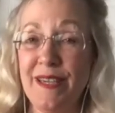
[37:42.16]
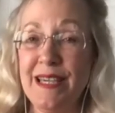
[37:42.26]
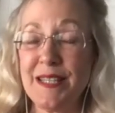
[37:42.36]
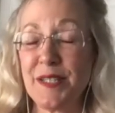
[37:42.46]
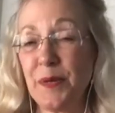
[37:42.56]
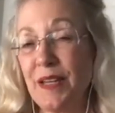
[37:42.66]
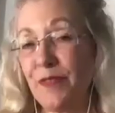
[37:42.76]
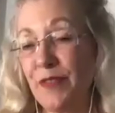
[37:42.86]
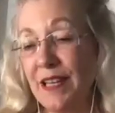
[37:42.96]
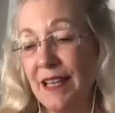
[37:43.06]
So
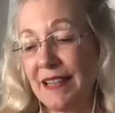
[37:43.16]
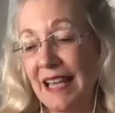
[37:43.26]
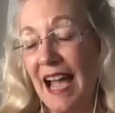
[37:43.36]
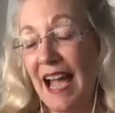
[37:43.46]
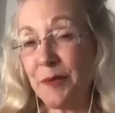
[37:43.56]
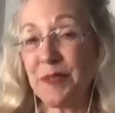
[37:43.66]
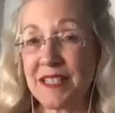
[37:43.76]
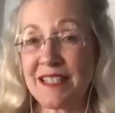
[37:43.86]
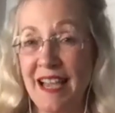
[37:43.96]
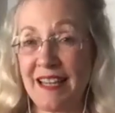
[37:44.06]
if the at-risk
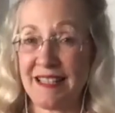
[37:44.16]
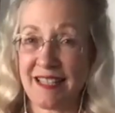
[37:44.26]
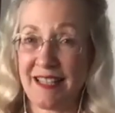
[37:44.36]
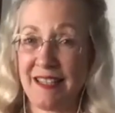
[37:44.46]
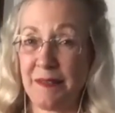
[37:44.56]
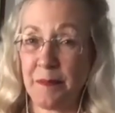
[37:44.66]
side is going to